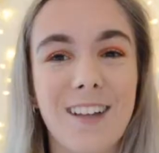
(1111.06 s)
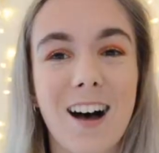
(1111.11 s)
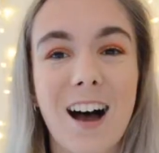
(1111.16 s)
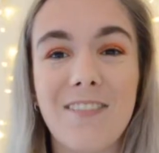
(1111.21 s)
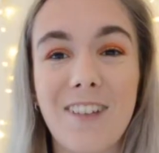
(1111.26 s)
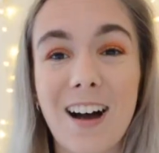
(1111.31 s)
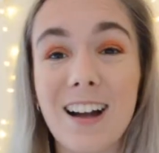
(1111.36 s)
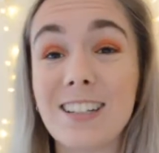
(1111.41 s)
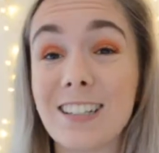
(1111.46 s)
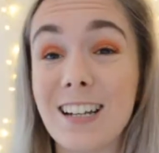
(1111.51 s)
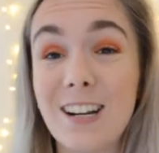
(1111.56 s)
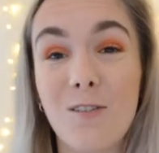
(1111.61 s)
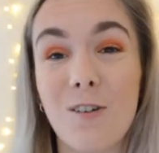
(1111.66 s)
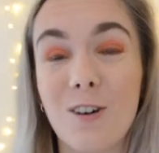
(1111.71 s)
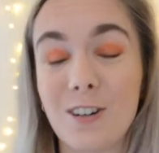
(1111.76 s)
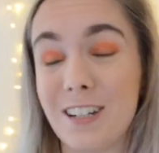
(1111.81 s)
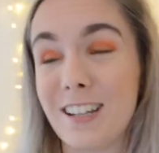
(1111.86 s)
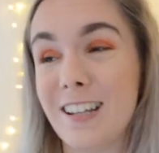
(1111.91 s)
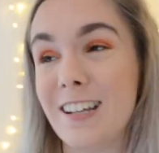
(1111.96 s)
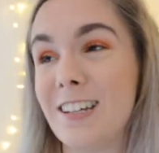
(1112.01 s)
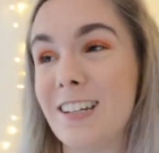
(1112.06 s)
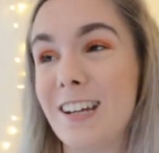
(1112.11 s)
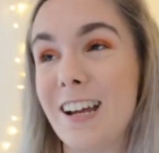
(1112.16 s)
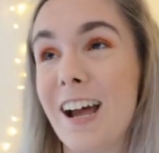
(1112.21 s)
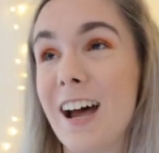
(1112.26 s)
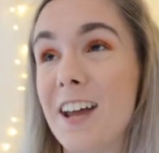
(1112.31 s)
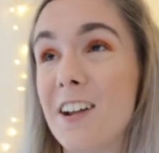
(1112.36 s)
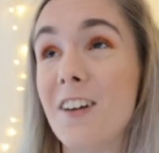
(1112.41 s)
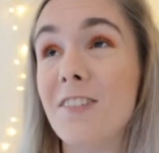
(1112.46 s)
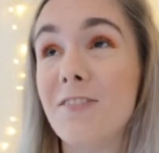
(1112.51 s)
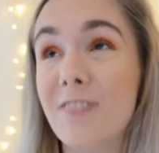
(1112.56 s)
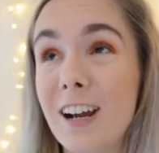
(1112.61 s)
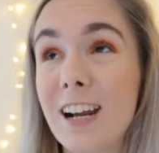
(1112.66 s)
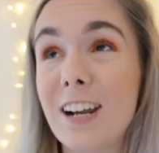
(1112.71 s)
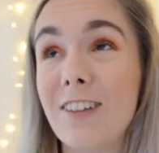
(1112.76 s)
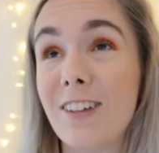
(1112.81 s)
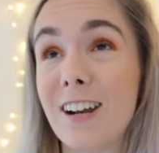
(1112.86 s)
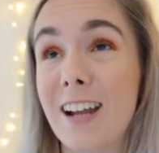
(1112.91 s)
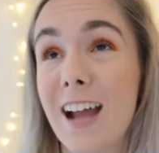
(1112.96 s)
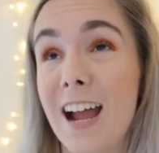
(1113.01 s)
I've actually watched it this year, and I really,
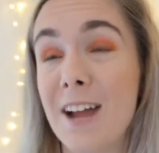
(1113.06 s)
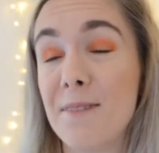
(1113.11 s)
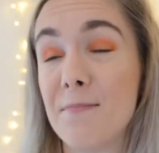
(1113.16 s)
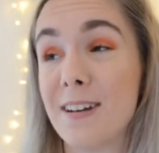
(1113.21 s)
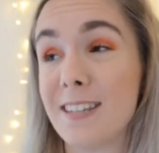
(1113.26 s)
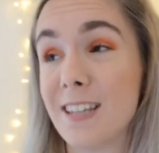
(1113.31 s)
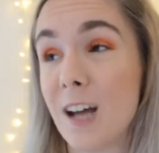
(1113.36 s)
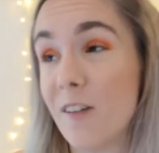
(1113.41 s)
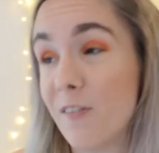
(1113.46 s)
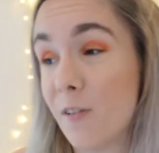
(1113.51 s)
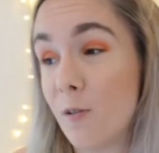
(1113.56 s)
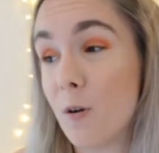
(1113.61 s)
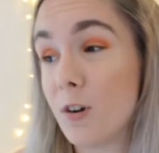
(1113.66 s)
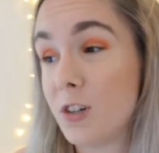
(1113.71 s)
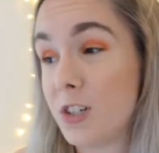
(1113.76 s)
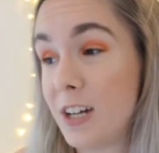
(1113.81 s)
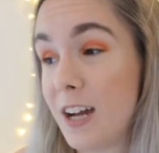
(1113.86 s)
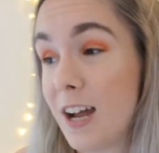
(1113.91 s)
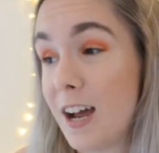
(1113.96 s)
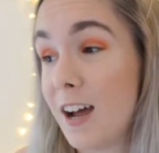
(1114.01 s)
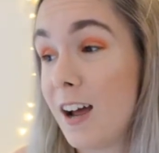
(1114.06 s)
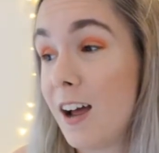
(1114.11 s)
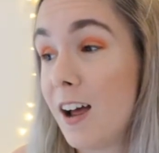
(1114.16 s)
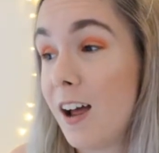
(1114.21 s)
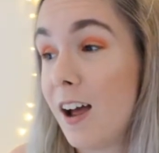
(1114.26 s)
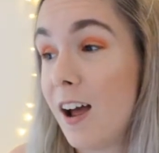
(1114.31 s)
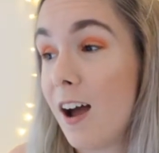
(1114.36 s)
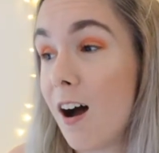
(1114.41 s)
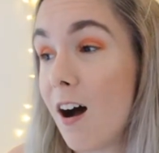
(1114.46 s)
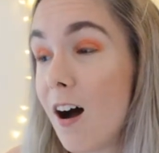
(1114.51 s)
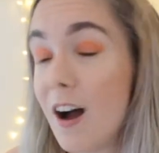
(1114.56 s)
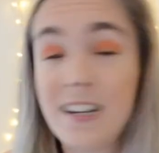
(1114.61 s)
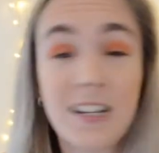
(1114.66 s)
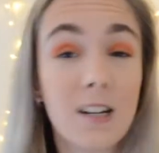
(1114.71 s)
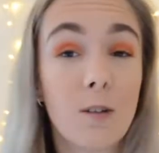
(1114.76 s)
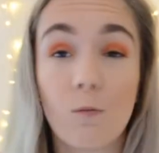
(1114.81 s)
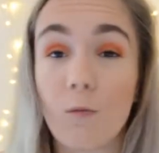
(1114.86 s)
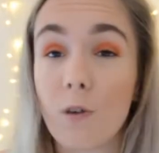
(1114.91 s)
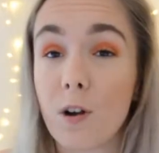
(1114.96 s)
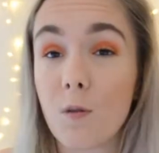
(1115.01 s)
really hate myself for watching it. I
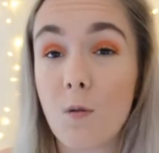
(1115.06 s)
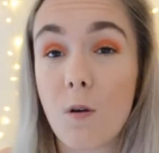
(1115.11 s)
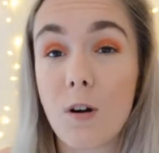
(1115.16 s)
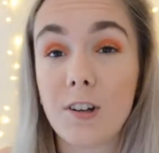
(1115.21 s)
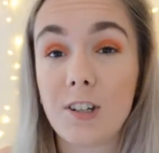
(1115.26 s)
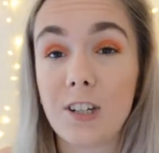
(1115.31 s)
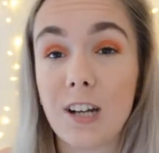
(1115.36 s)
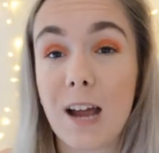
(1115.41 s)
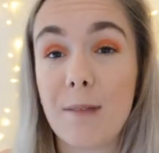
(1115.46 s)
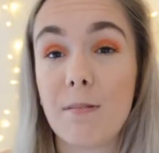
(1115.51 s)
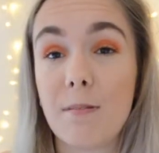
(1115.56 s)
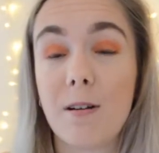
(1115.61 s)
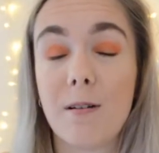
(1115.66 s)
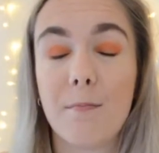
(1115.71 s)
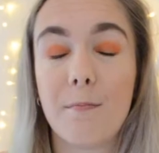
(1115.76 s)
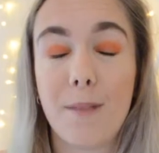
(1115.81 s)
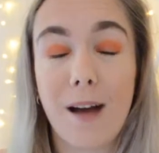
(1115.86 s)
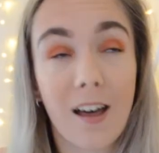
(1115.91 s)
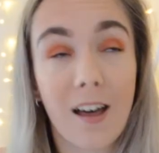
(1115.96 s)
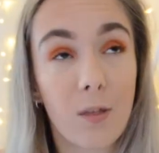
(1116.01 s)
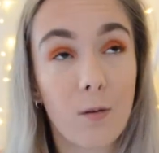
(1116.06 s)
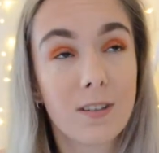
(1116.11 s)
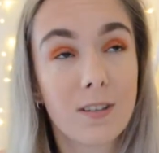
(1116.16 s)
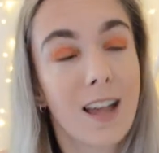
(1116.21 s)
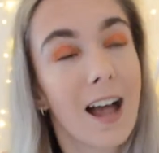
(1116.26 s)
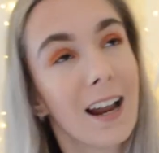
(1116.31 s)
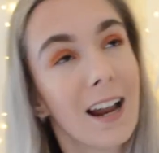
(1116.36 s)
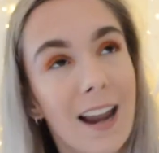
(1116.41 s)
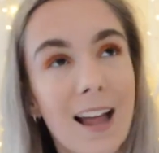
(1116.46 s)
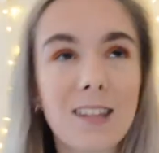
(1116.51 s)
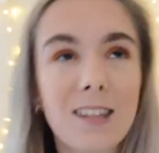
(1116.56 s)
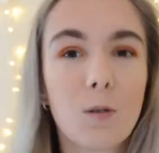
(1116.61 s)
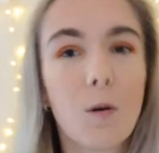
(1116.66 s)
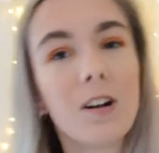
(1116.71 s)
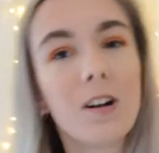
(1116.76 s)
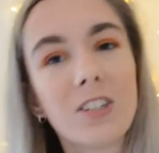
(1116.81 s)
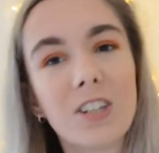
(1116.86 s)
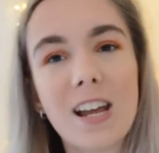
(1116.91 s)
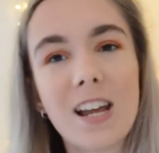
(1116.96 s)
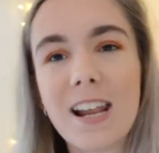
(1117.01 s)
didn't want to watch it, but Beth was like, let's
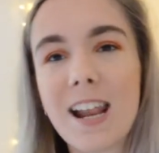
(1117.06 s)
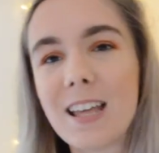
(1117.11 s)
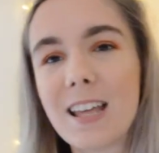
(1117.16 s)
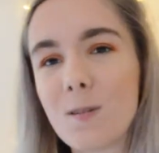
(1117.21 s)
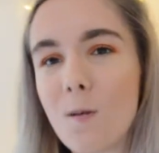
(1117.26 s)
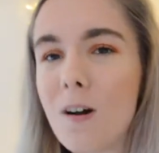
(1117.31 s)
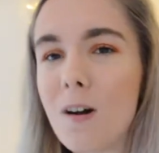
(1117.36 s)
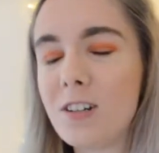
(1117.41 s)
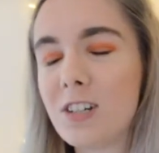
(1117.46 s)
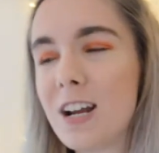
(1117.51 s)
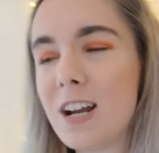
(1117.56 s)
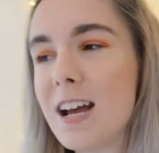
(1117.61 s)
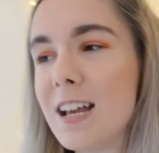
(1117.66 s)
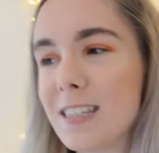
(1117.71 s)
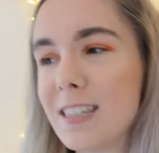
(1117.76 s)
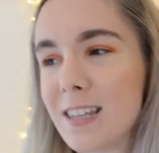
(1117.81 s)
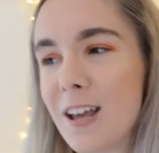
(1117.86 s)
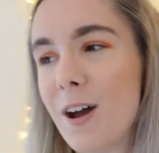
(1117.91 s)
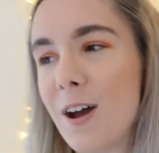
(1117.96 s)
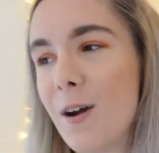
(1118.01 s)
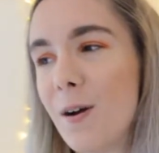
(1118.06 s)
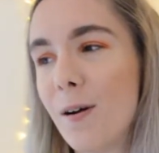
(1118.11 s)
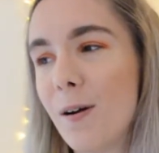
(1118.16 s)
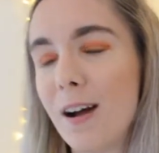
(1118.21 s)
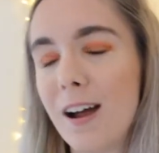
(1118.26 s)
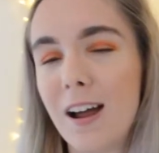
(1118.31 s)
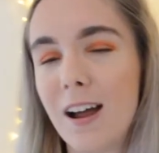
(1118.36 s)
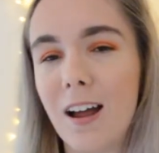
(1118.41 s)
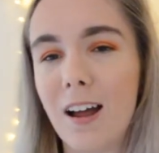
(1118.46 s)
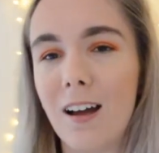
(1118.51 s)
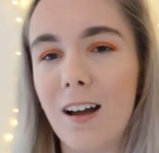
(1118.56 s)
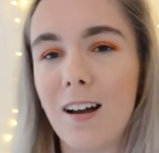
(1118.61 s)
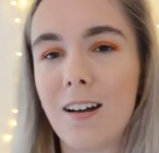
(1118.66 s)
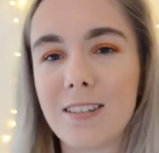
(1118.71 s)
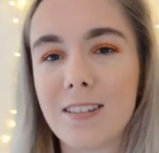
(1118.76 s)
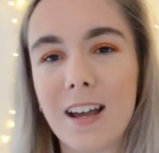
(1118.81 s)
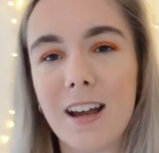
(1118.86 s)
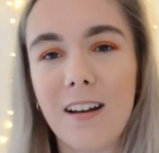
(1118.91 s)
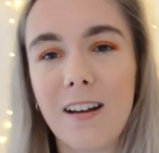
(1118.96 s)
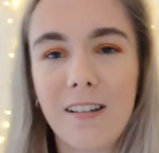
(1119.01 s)
watch it, so I
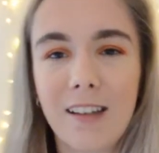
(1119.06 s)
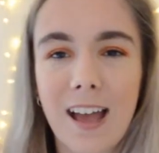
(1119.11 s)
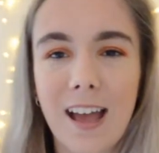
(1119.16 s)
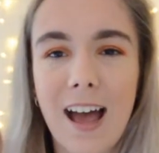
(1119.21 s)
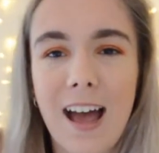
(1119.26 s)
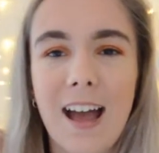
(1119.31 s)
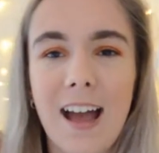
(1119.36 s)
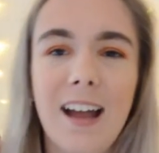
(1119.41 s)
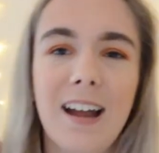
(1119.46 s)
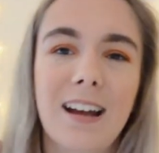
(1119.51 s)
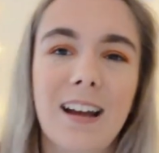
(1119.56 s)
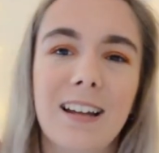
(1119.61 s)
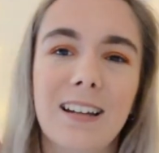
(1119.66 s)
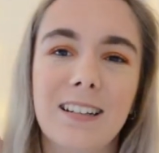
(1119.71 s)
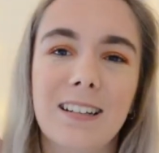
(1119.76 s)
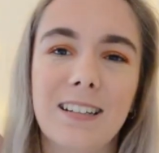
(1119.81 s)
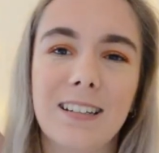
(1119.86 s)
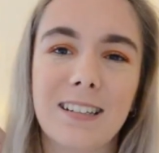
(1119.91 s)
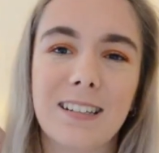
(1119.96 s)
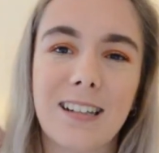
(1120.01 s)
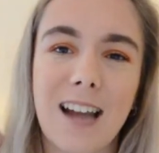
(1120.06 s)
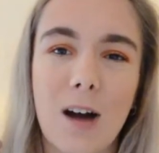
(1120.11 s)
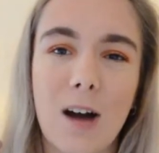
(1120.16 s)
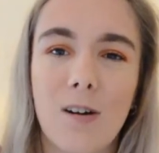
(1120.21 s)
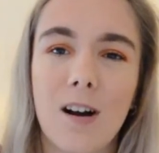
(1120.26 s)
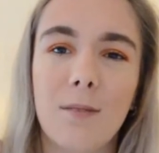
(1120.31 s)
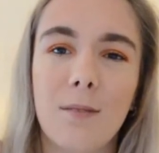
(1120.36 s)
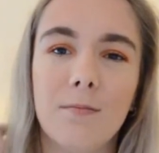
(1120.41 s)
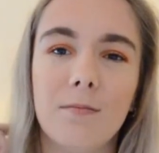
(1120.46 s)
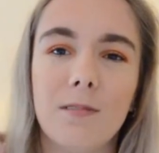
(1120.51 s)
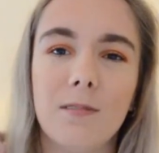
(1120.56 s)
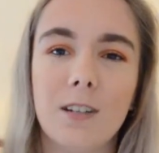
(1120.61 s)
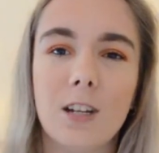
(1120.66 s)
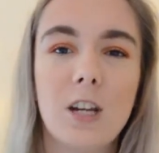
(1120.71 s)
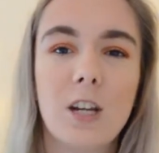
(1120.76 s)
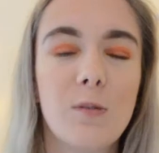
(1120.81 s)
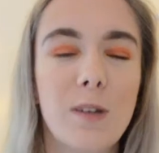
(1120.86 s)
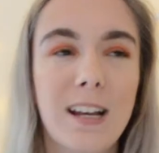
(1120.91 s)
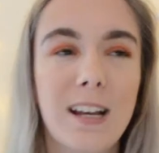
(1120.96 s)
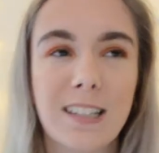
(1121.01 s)
was like, okay, and now I'm
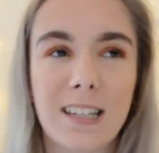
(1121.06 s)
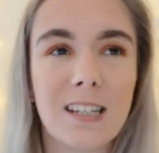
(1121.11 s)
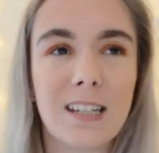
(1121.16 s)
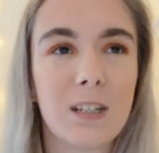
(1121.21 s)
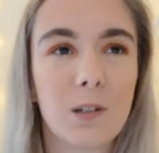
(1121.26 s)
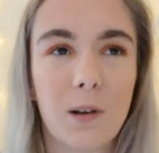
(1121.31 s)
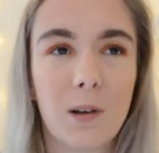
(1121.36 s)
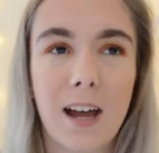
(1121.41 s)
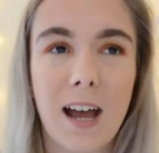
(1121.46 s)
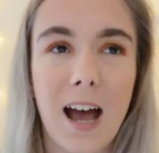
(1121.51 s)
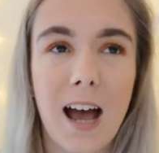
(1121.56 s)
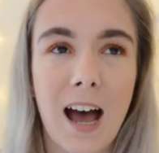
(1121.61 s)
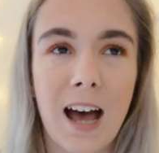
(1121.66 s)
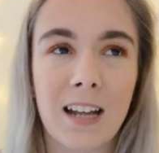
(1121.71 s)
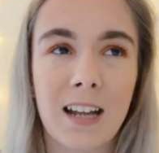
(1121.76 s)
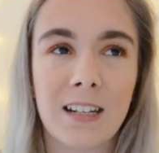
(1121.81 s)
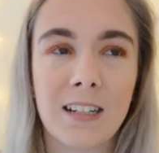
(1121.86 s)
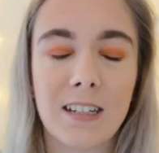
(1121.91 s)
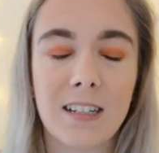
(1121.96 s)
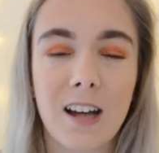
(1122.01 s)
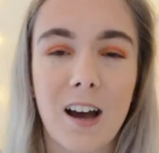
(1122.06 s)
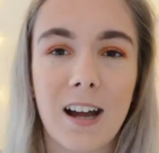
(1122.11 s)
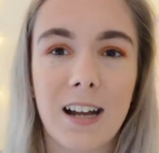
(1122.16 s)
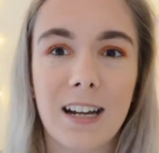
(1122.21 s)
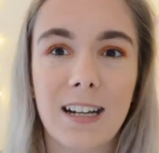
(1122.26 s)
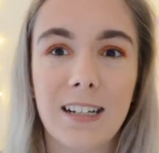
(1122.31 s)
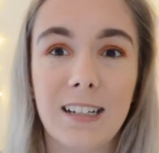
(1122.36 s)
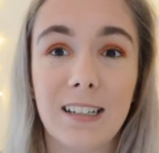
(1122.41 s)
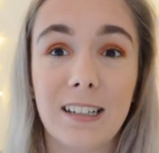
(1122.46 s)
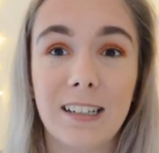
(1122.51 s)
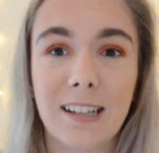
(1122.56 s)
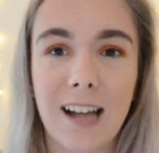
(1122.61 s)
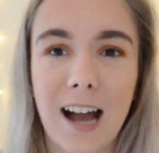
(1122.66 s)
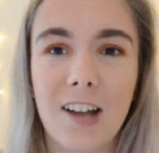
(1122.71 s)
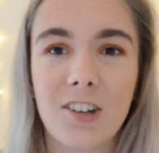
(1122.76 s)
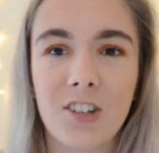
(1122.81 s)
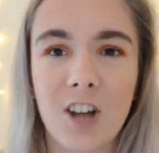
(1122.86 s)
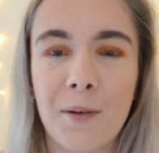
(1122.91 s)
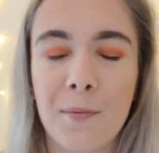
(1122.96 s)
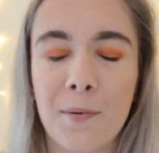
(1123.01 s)
2 weeks into it, and I
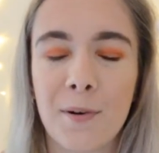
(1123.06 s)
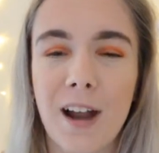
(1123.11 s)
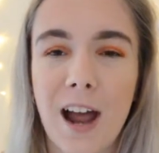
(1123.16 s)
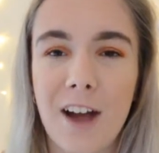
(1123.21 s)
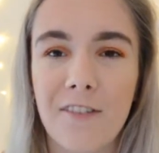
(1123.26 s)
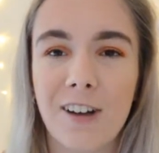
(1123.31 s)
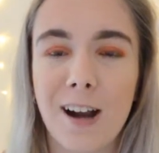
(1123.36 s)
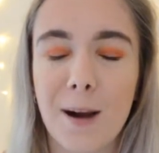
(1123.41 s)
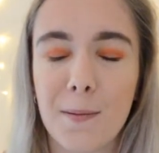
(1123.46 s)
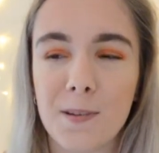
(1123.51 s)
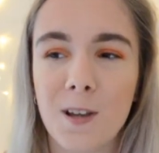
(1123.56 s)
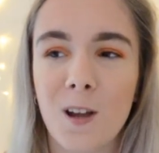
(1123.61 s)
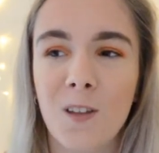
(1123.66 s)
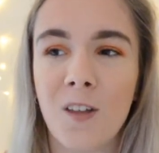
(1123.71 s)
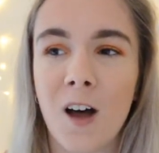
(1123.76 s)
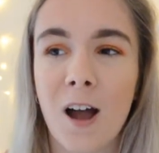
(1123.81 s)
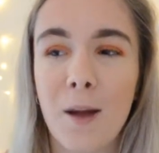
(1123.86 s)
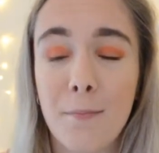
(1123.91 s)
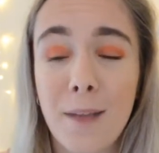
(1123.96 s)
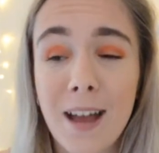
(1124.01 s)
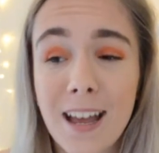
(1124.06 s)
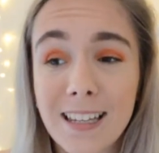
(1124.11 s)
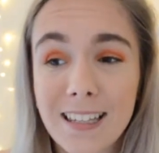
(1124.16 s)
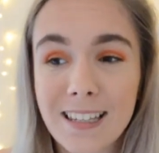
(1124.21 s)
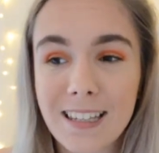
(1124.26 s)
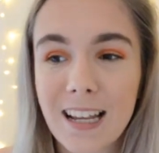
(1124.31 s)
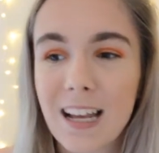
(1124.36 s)
catch up on every episode that I miss.